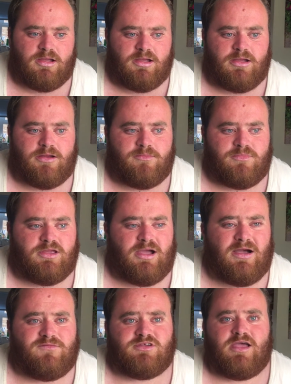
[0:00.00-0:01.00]
You
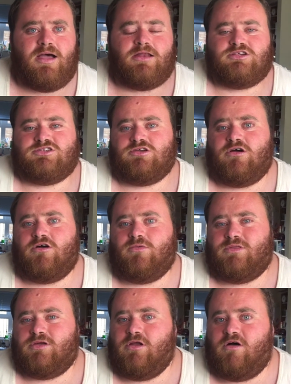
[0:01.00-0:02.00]
have to kind of start
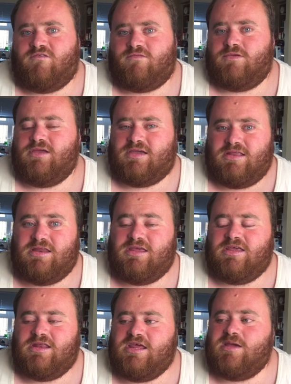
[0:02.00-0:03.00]
with a lot of
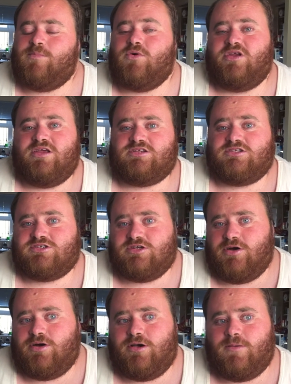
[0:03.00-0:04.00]
you need money to
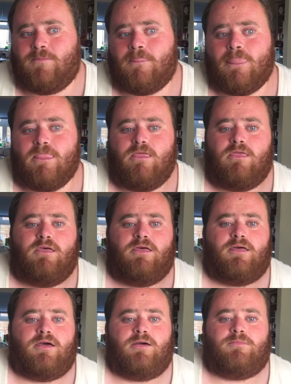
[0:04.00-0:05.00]
start.
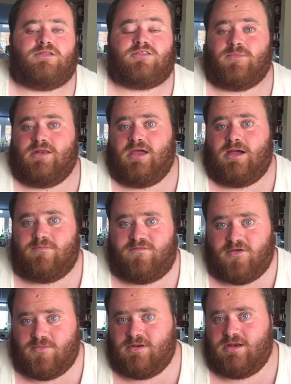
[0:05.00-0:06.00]
At the minute I'm
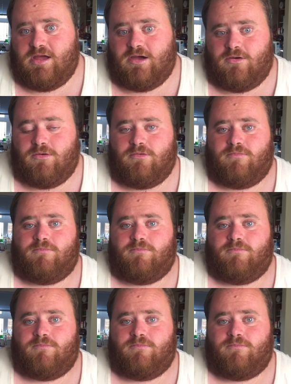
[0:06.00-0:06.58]
filming now